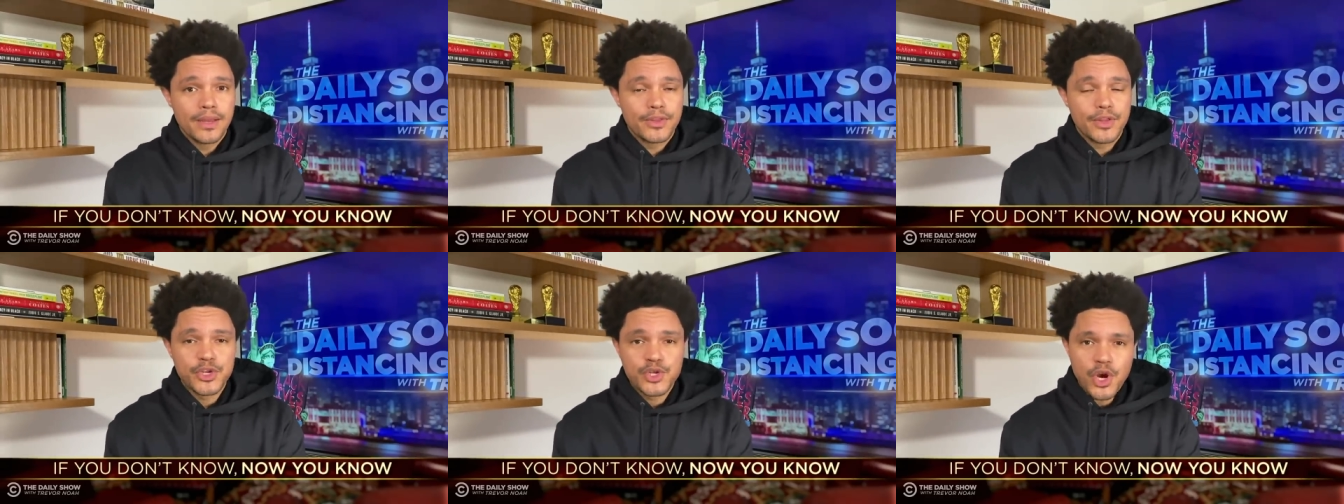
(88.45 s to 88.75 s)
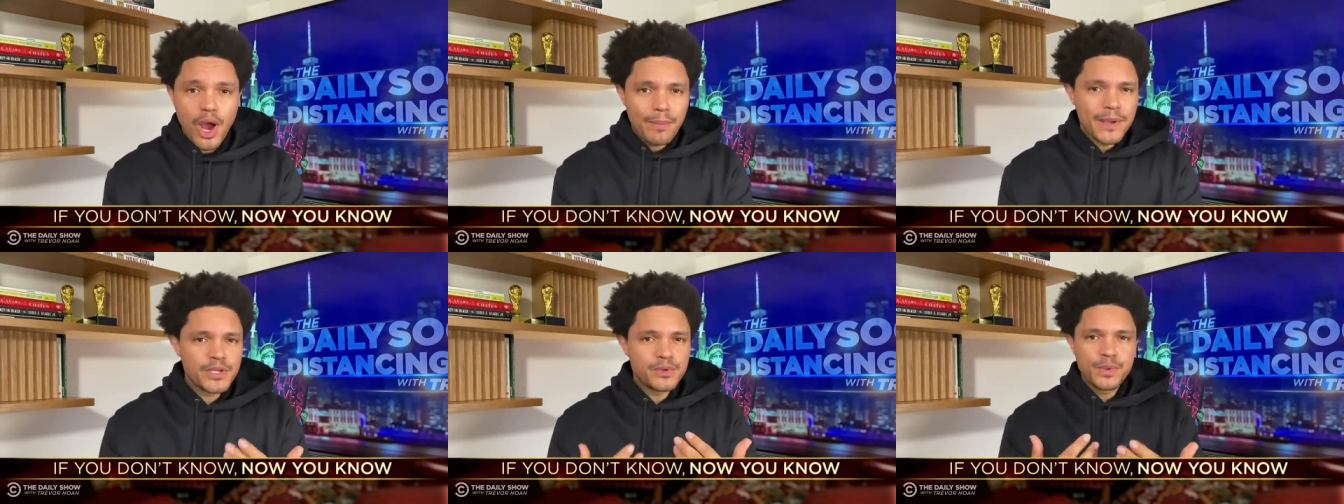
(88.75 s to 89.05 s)
the
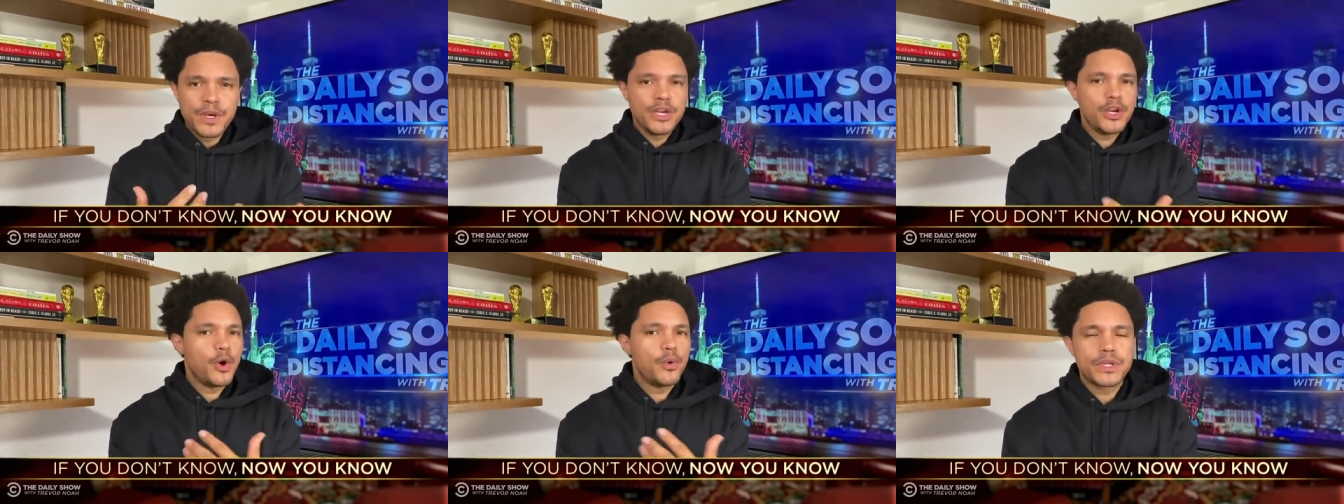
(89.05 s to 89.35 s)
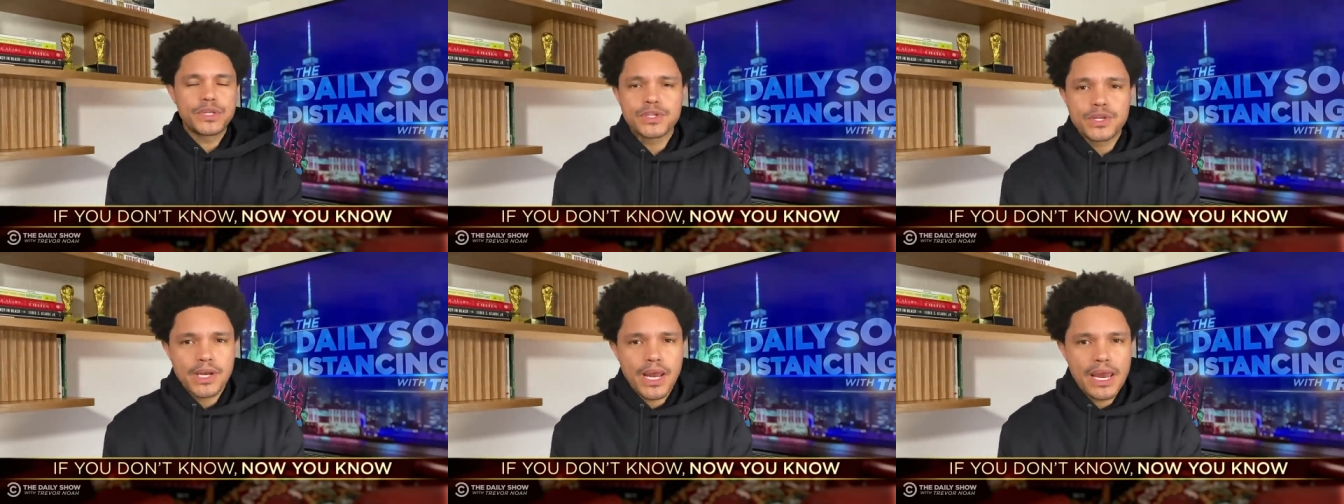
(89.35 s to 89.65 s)
job as we know
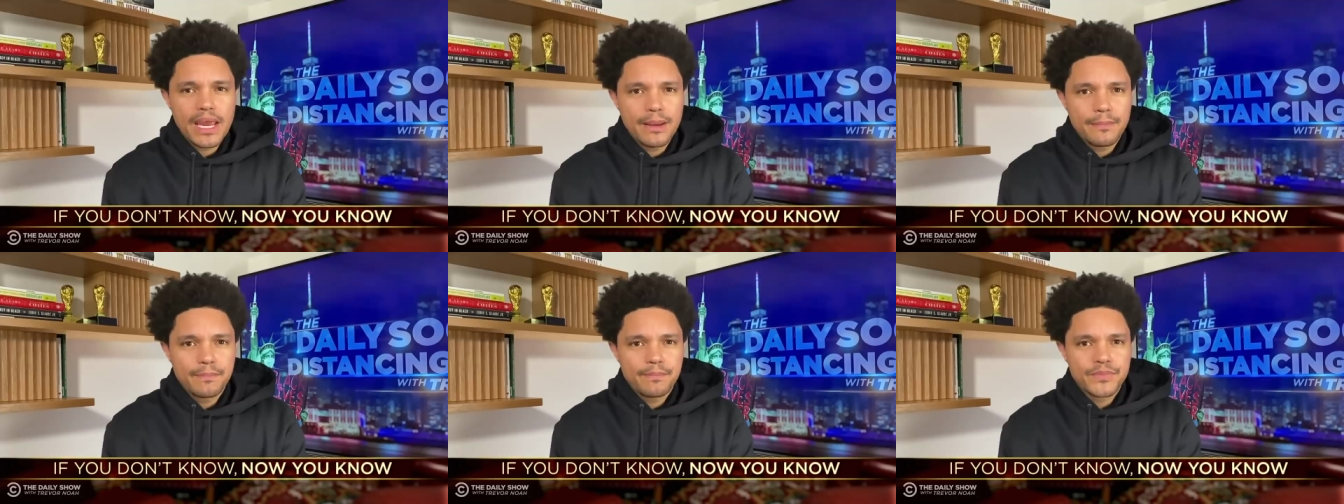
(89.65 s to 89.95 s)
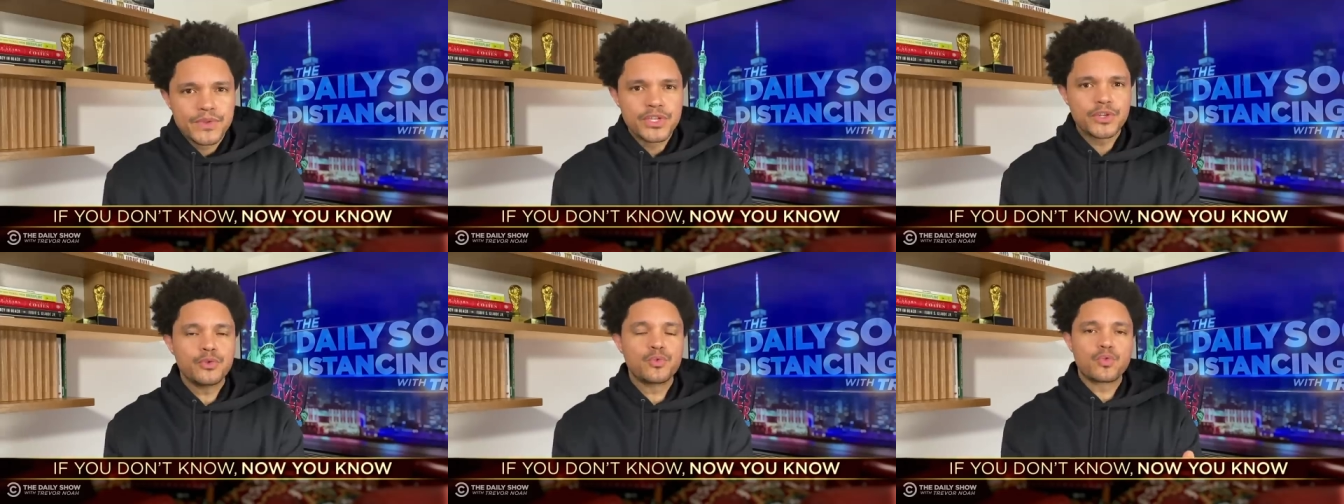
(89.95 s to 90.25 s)
it today
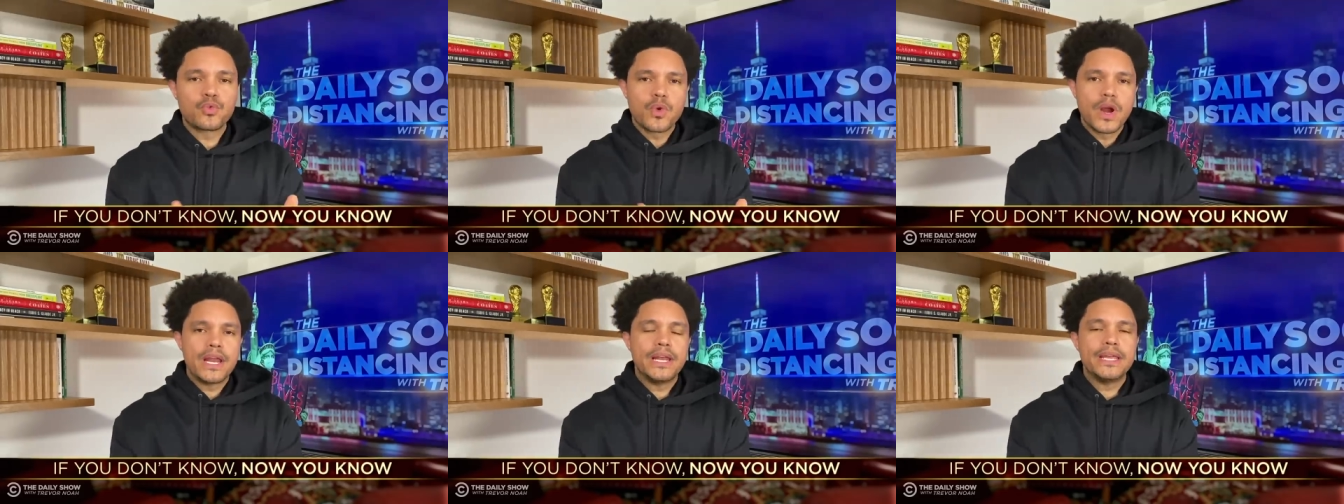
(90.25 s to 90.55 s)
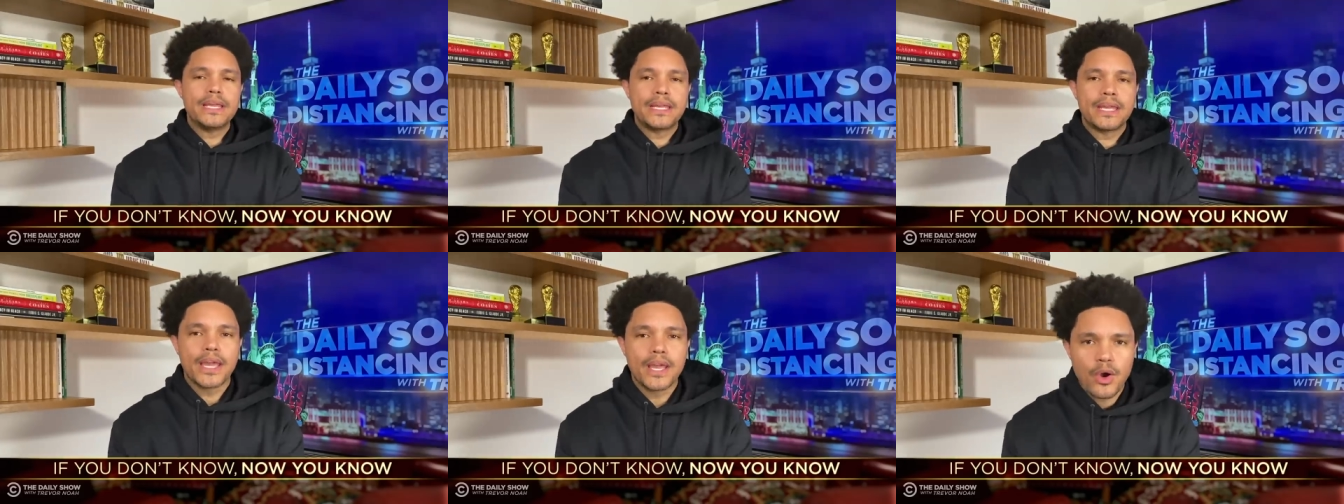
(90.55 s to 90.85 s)
didn't
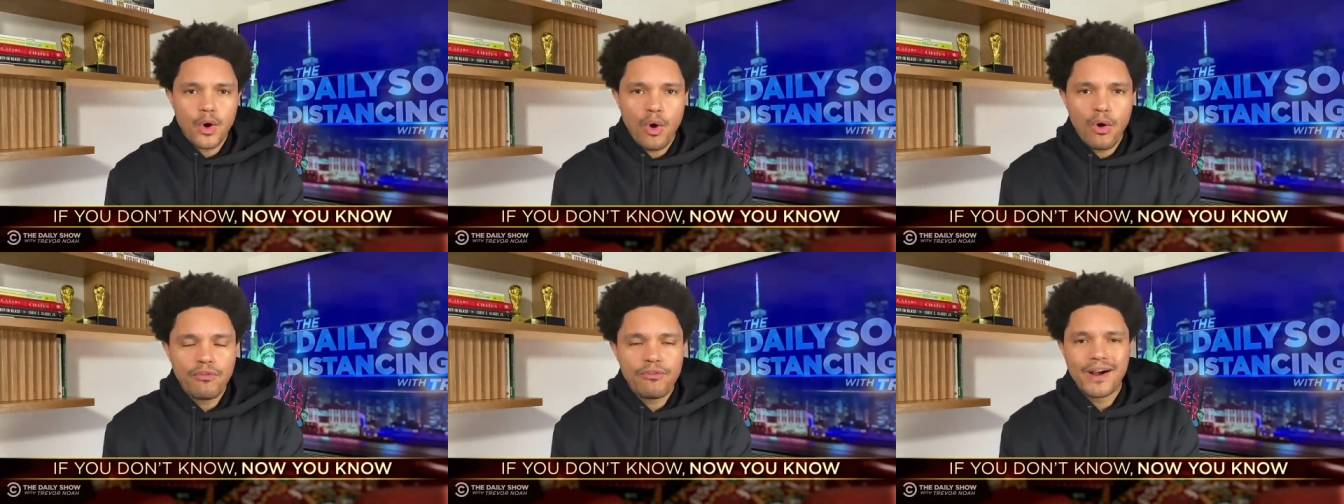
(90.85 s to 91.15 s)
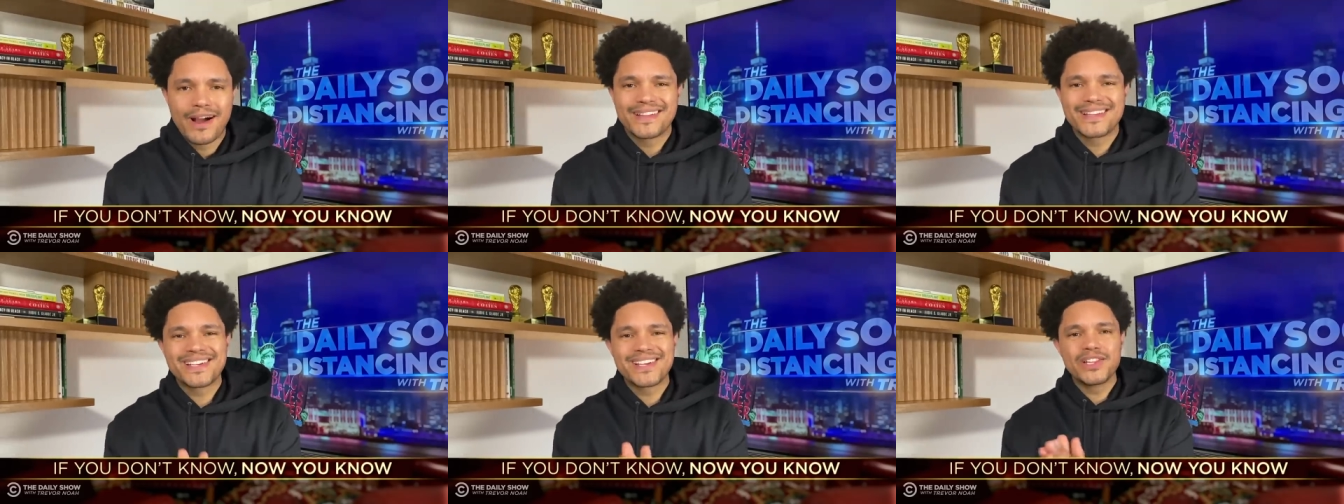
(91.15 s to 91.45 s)
really kick off
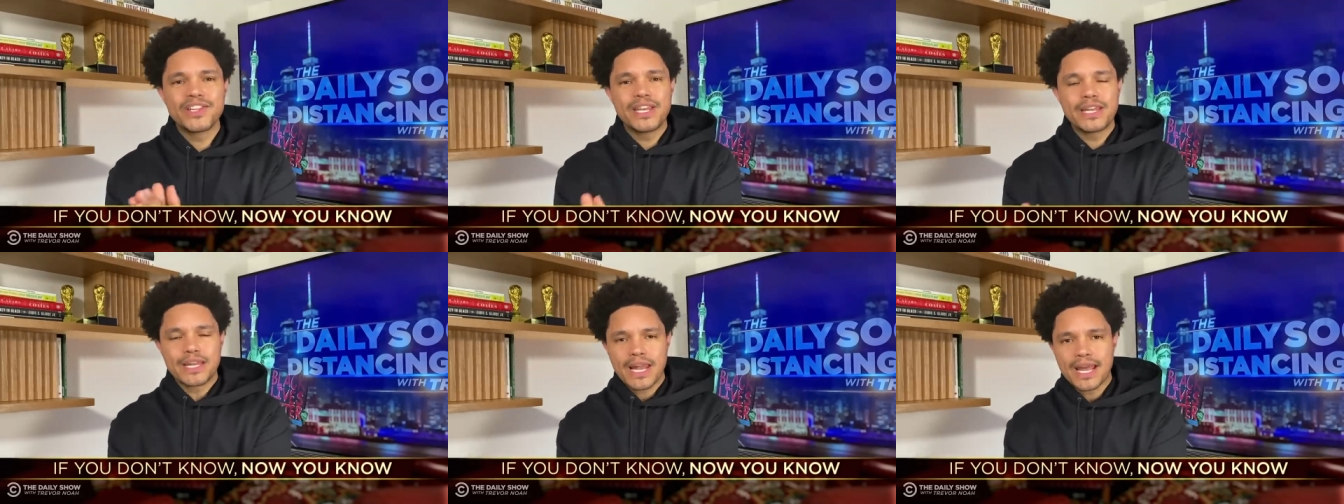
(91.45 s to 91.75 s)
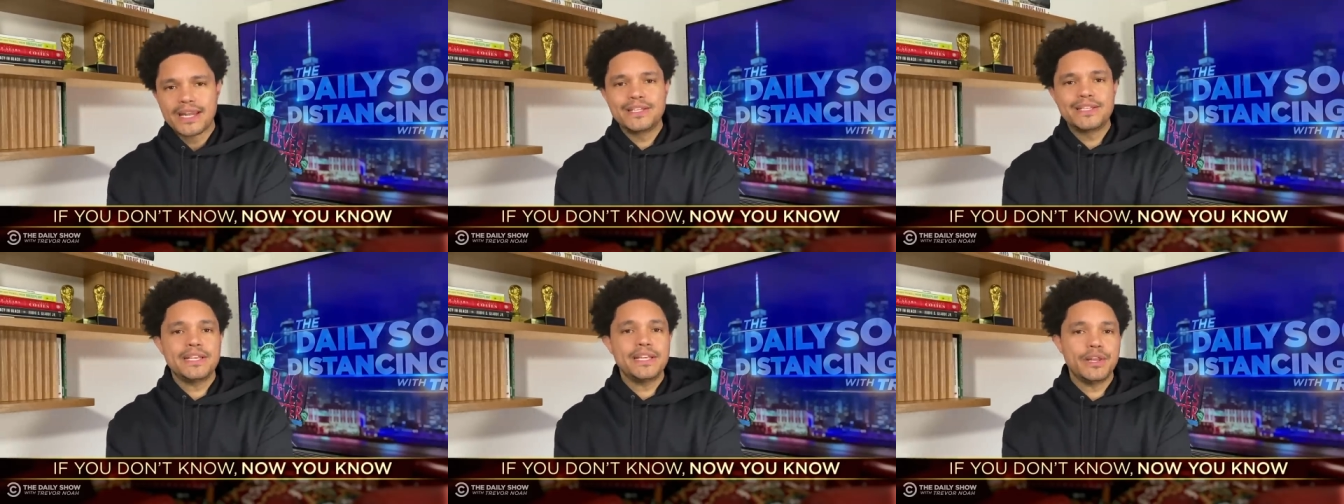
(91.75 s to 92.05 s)
until the
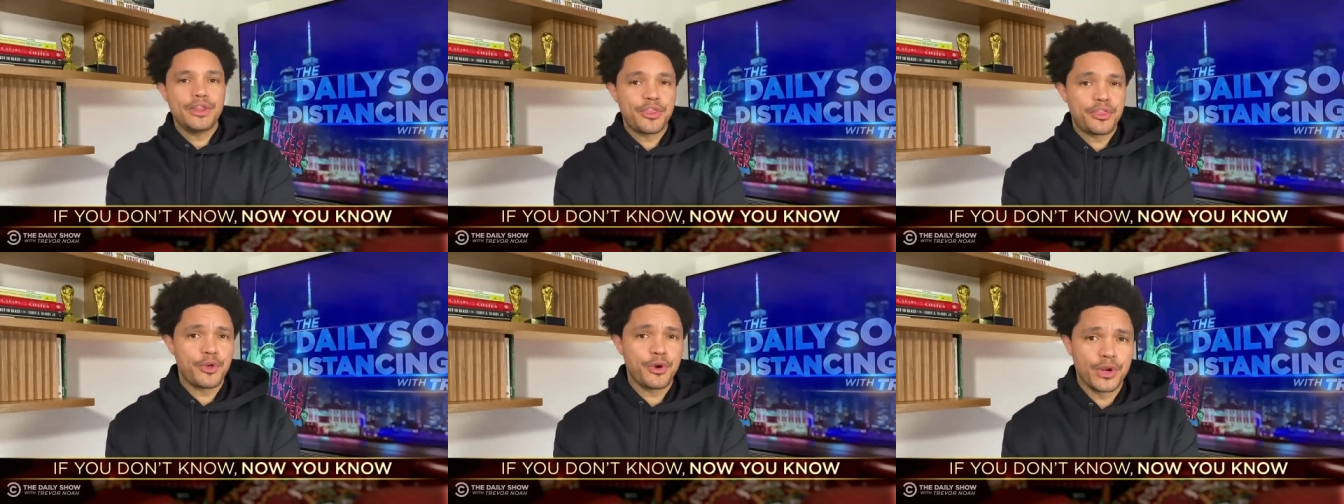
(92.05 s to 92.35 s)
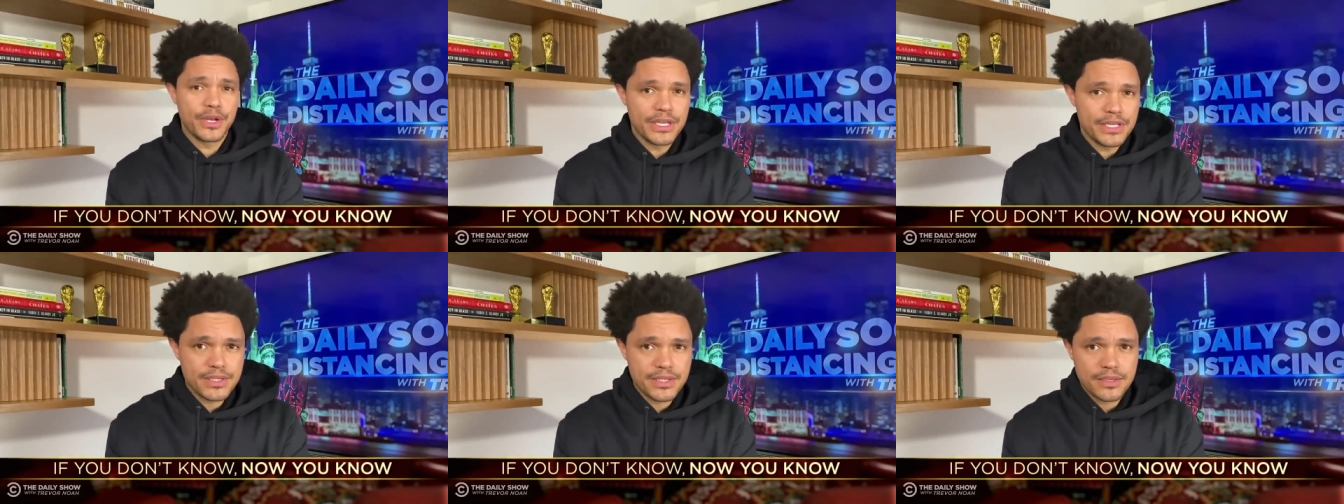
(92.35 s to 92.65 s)

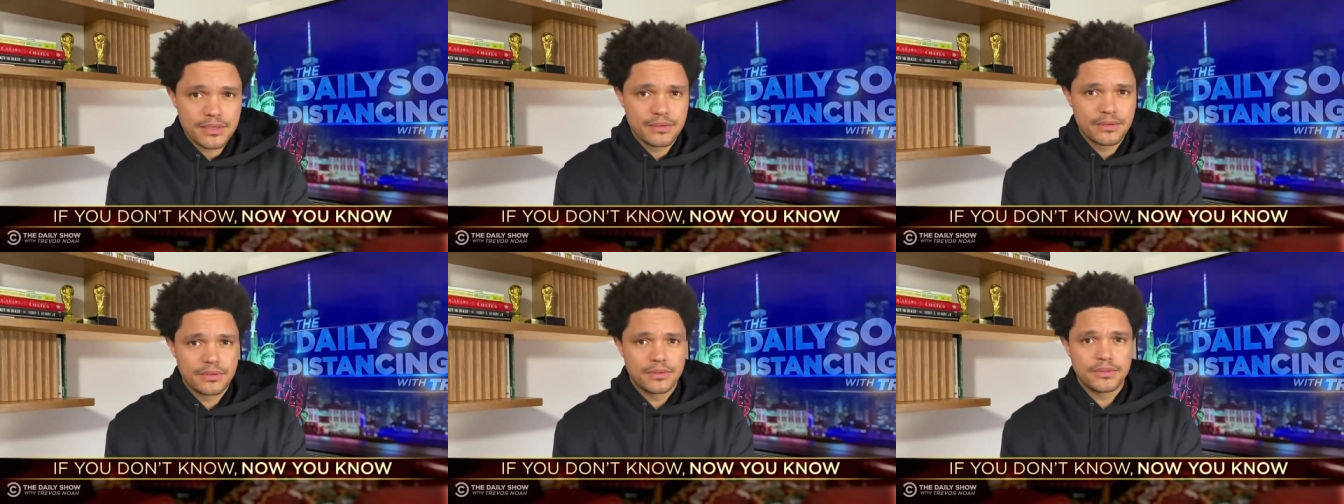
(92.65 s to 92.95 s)
1930s.